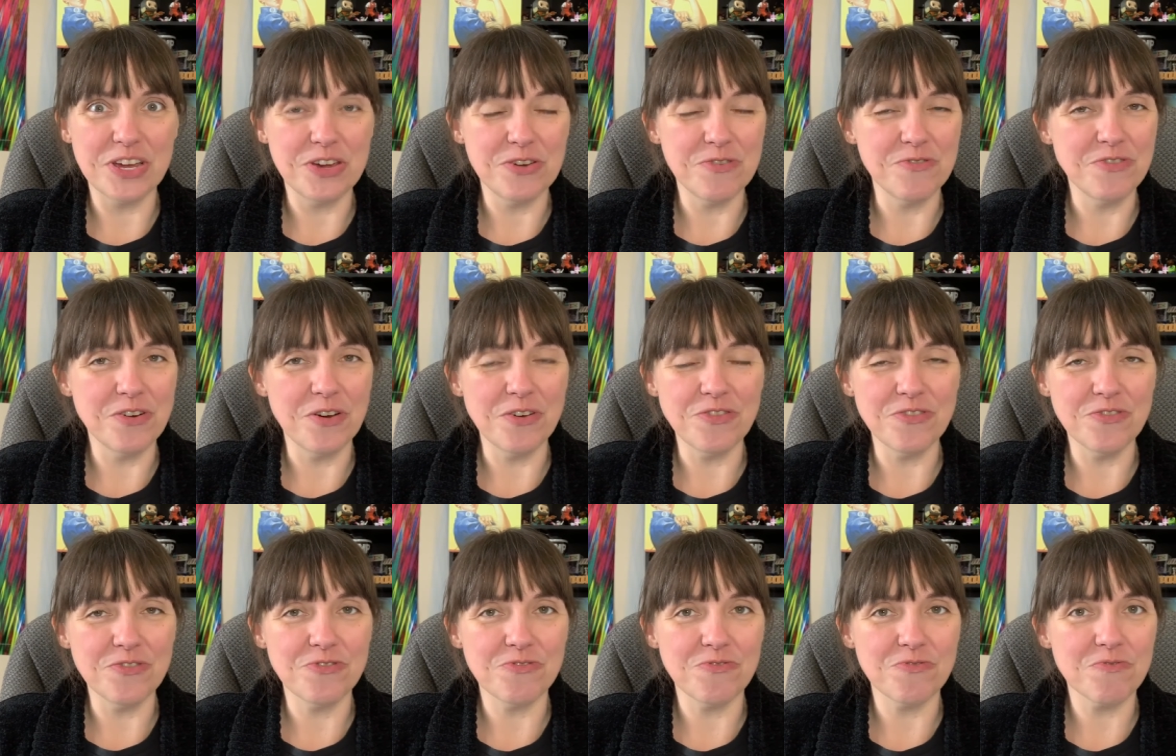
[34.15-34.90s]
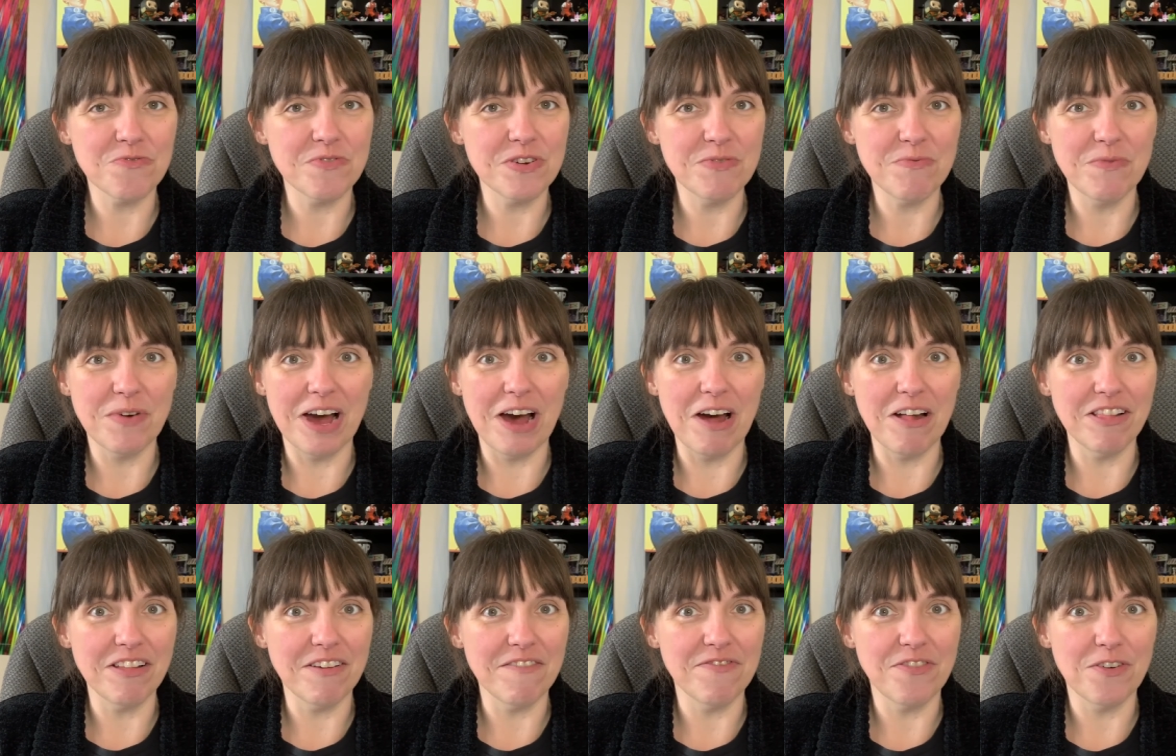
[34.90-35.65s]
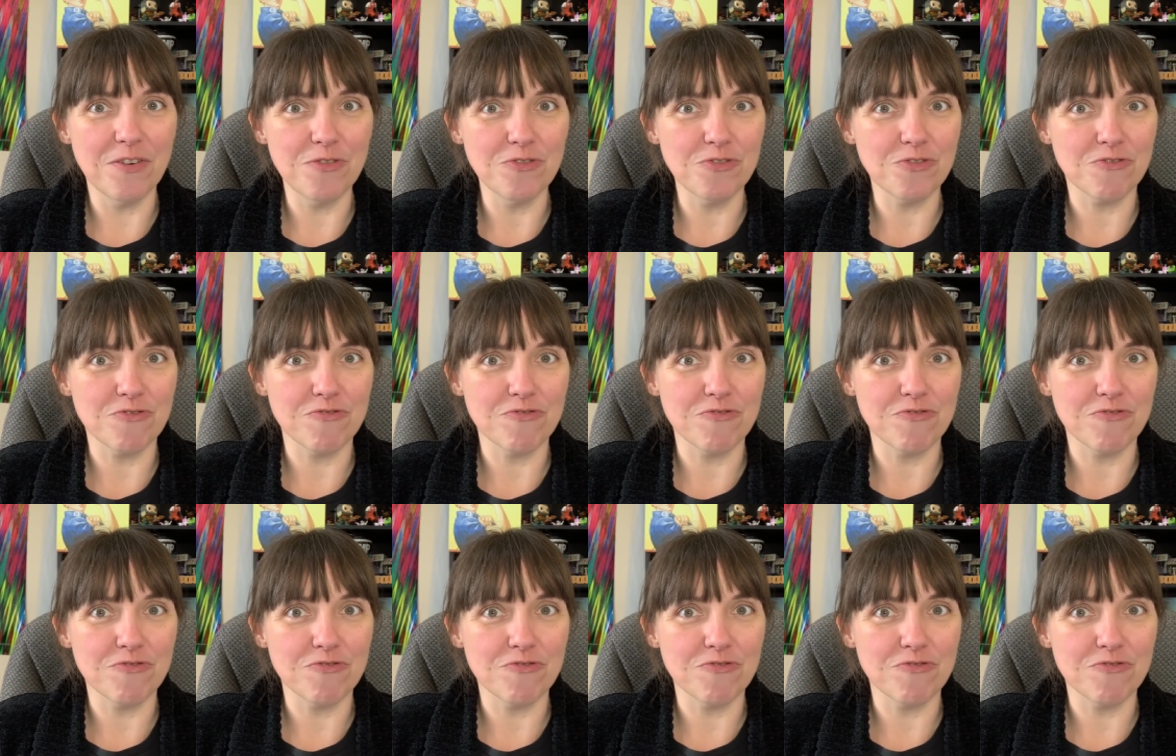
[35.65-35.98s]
You know the story well of those